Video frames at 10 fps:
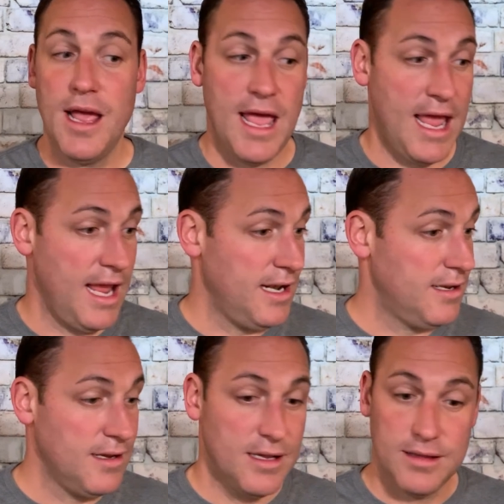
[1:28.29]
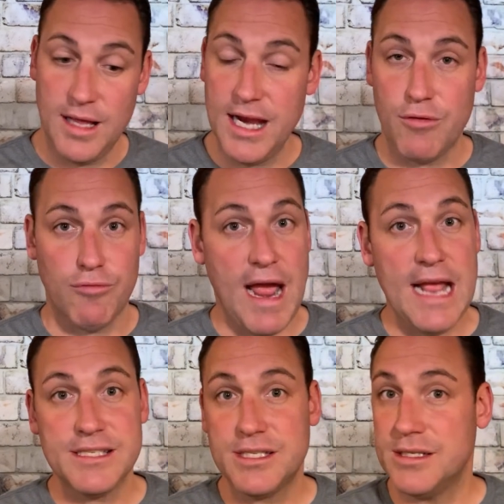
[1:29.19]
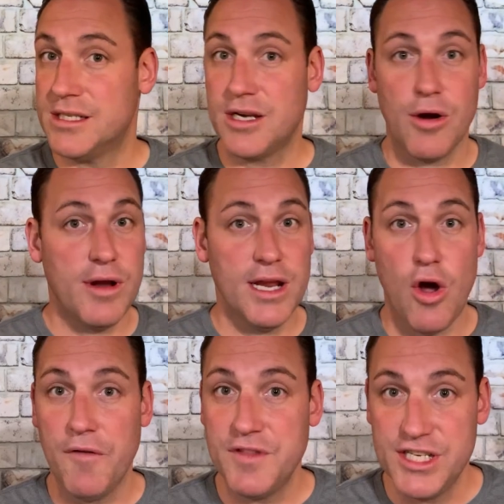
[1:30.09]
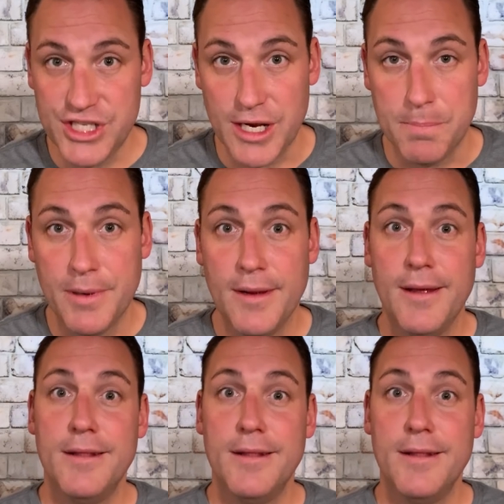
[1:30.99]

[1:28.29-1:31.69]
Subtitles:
and like rats scurrying off the ship,